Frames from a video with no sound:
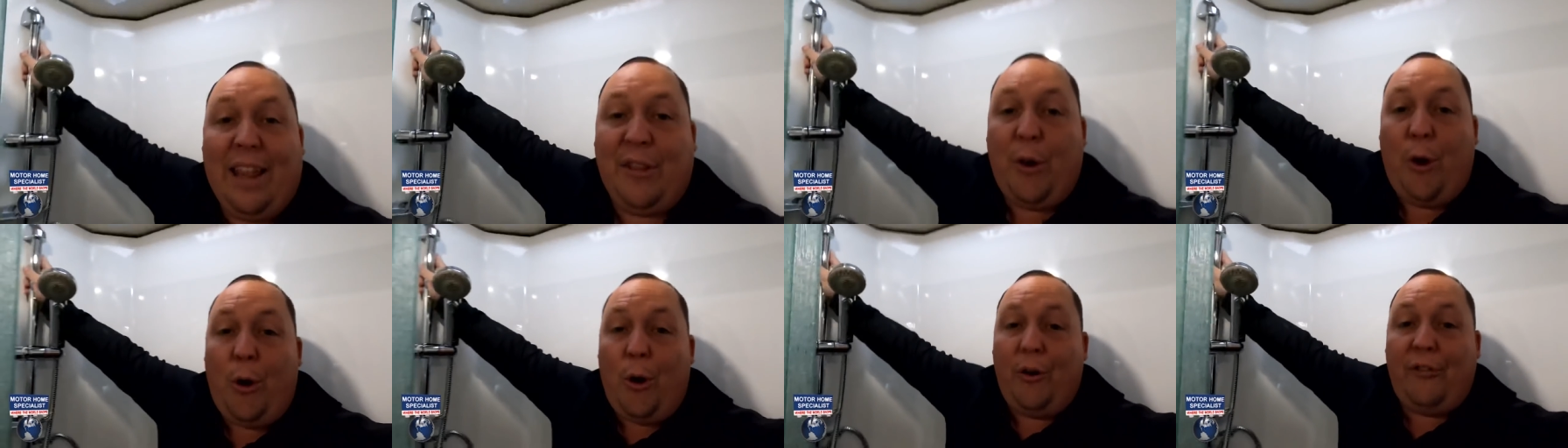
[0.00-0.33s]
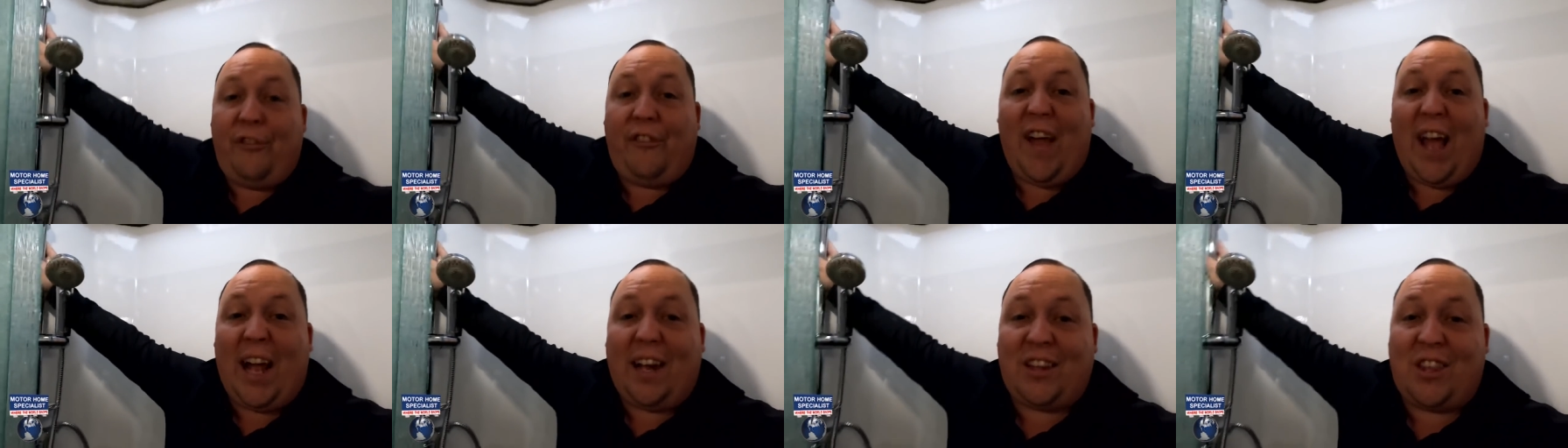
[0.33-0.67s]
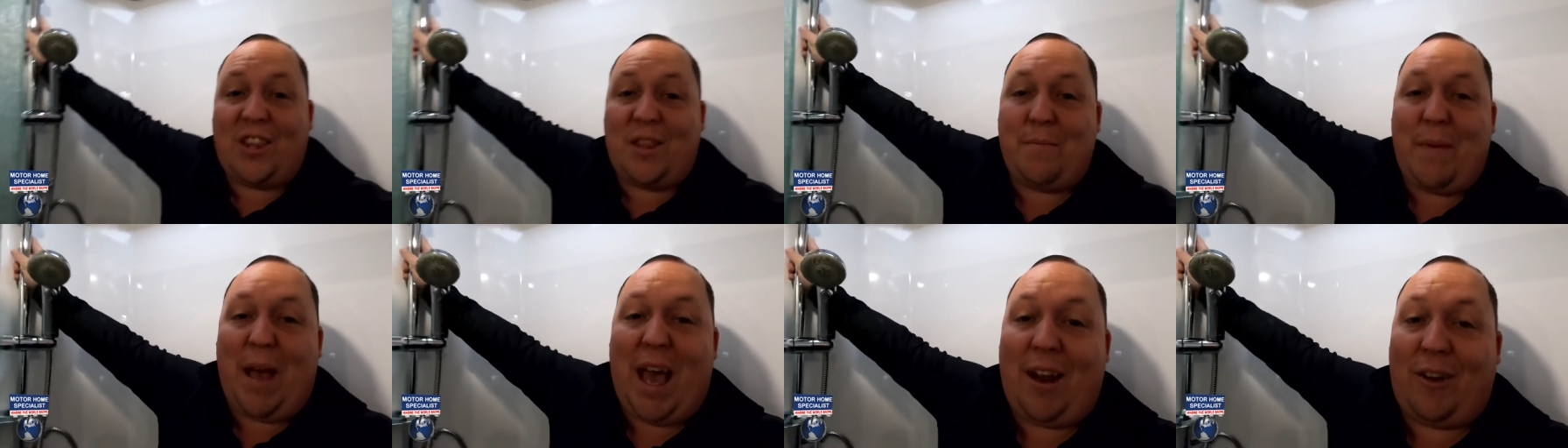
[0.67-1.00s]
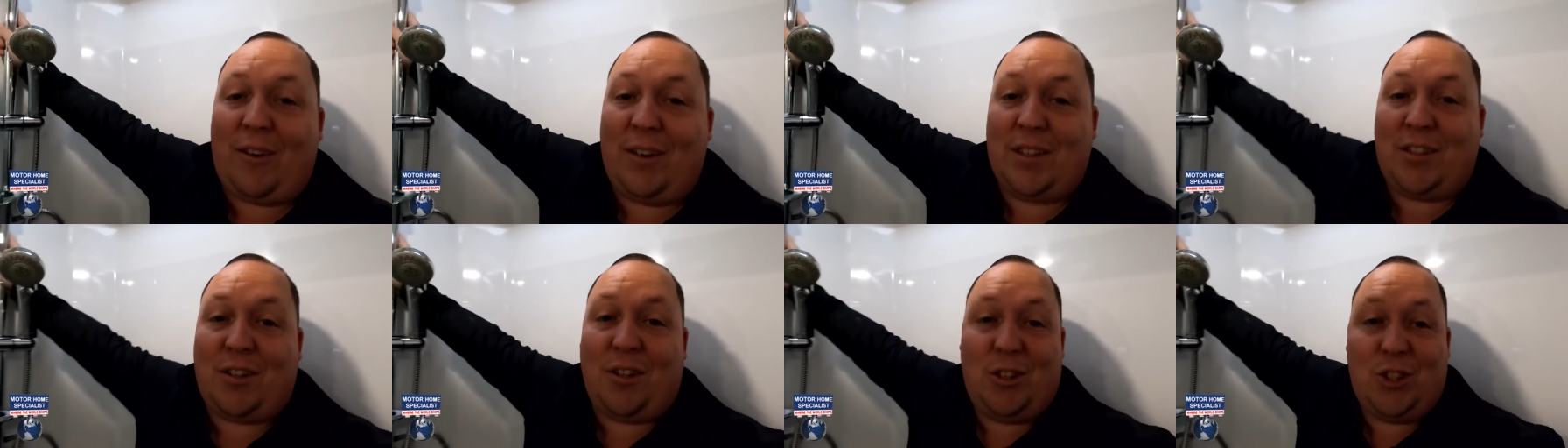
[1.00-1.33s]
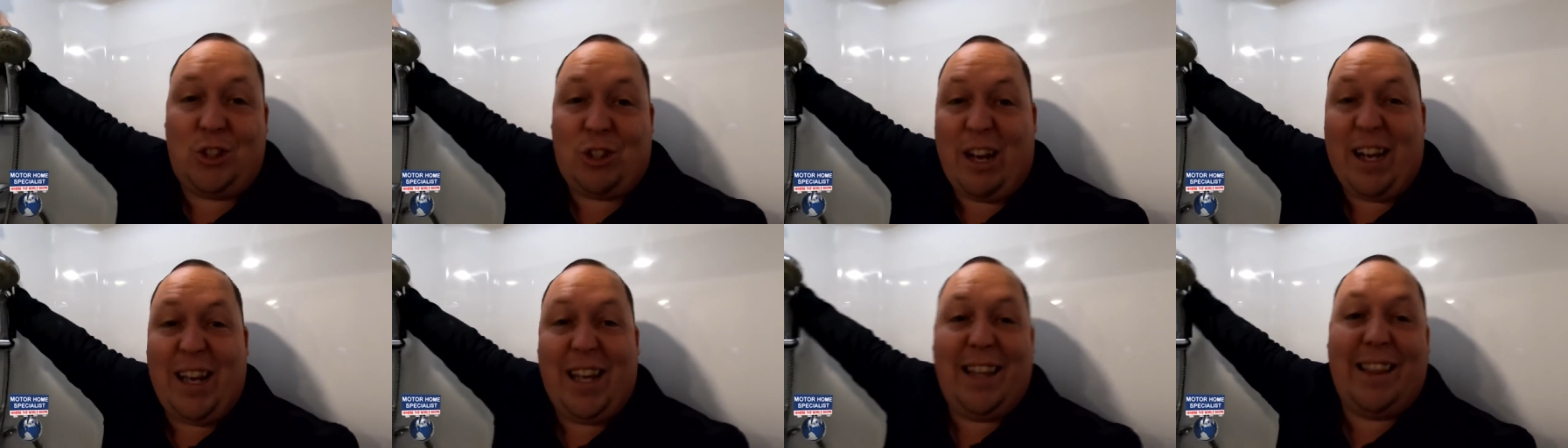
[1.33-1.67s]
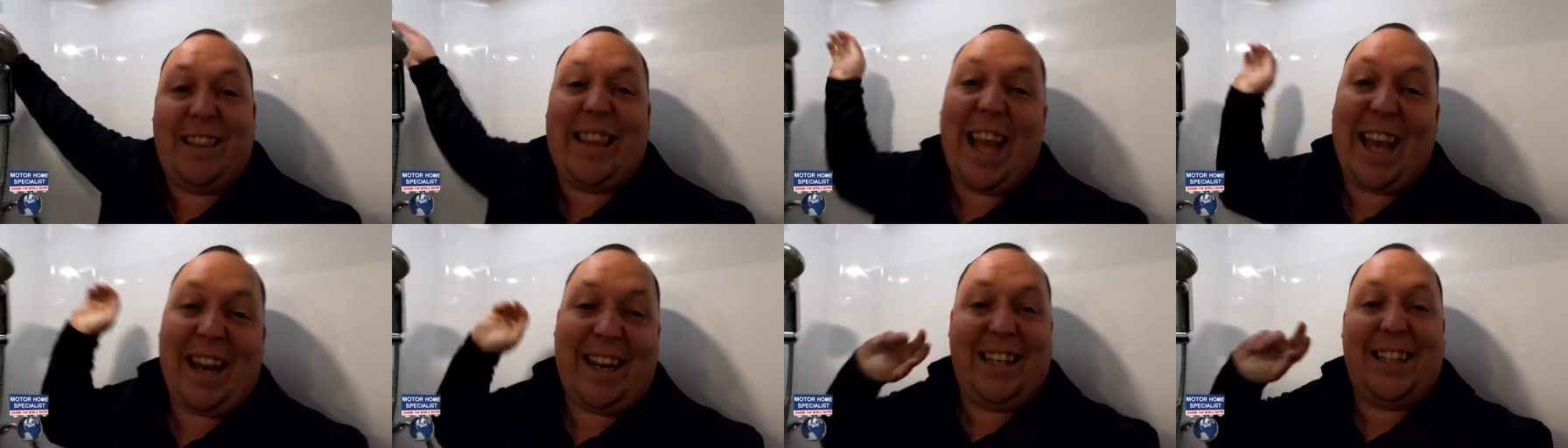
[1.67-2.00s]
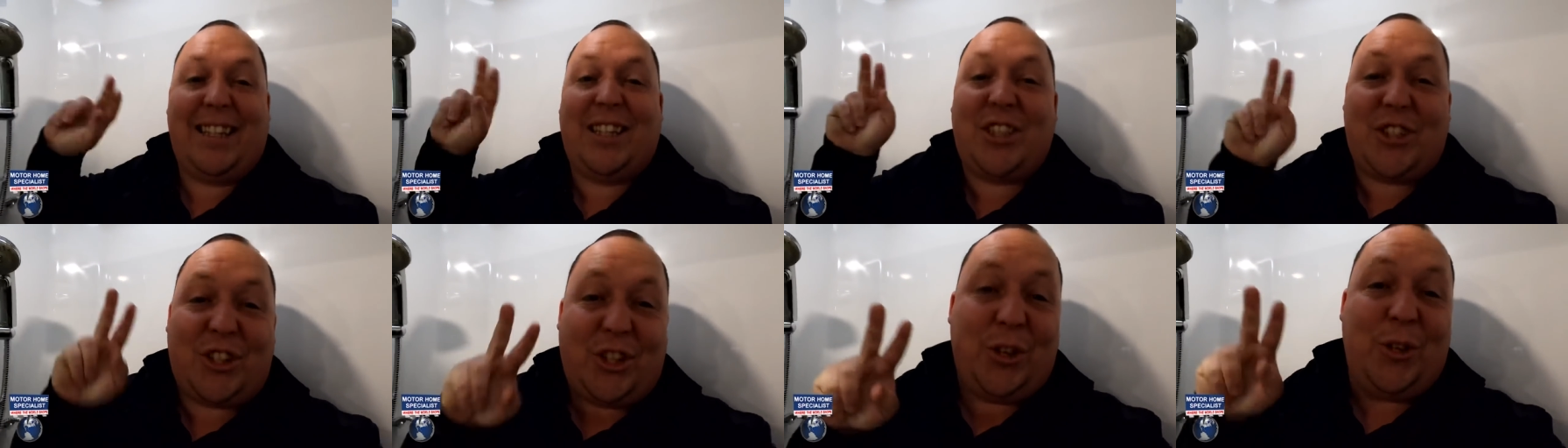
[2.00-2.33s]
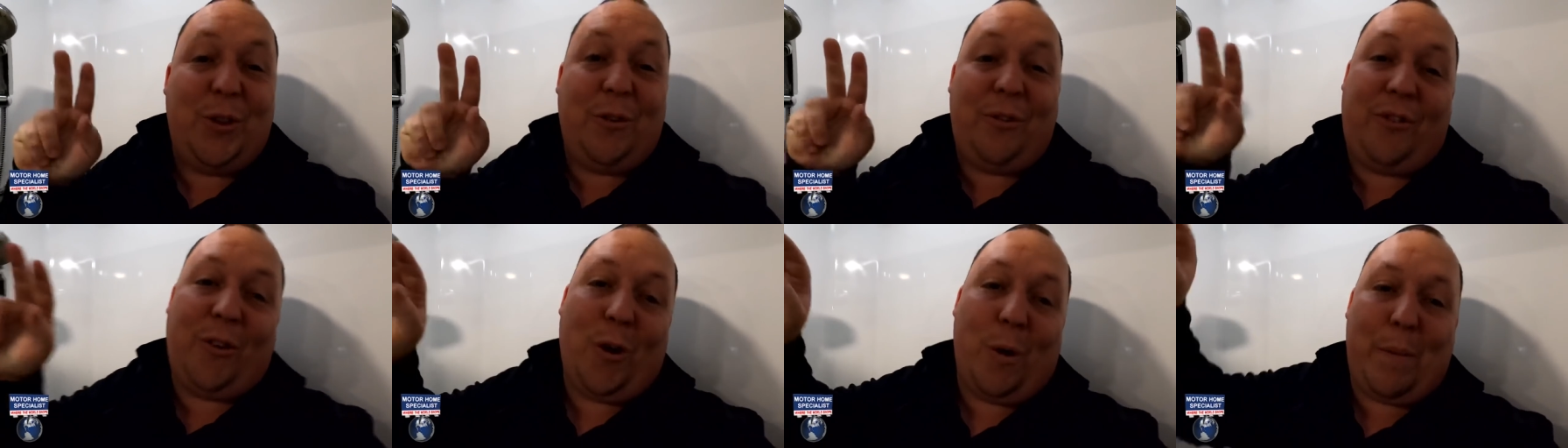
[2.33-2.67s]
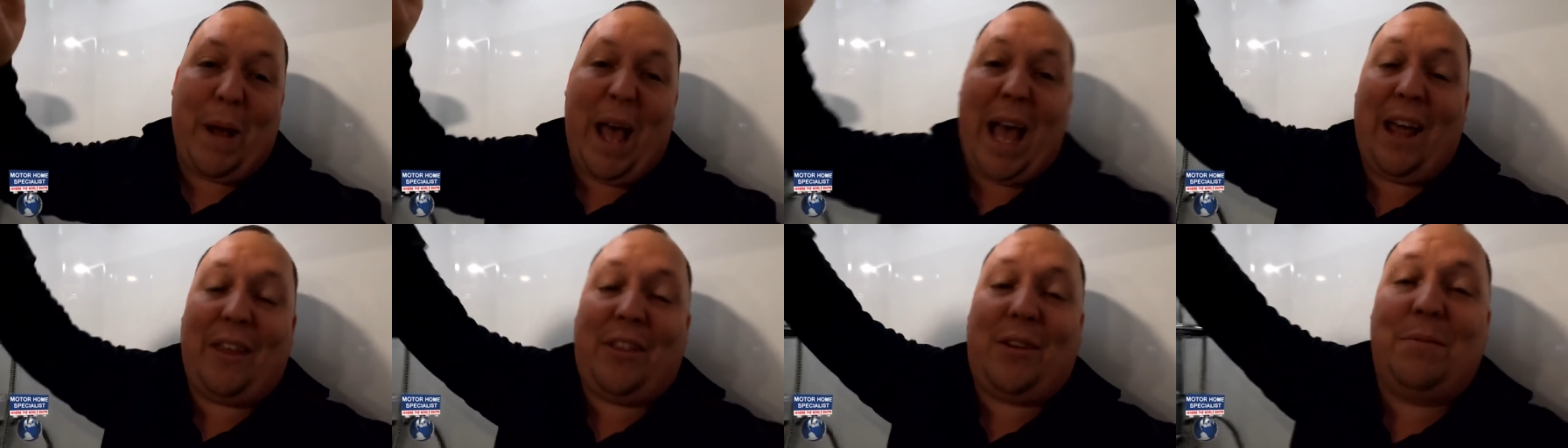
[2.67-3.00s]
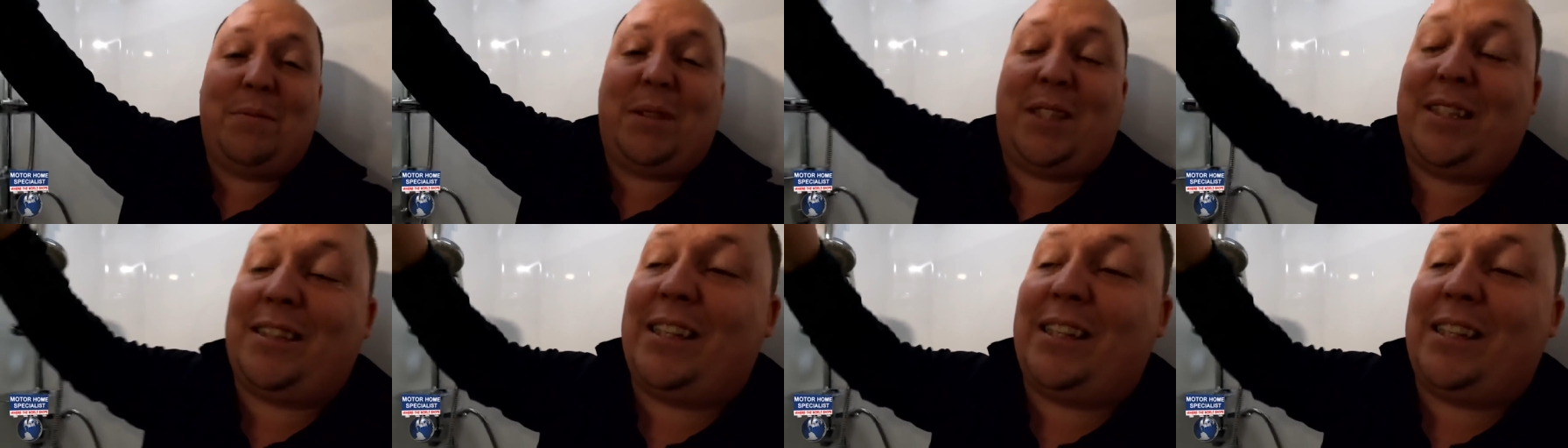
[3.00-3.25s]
And the whole fact of the matter is, Andrea, that it's two full bathrooms.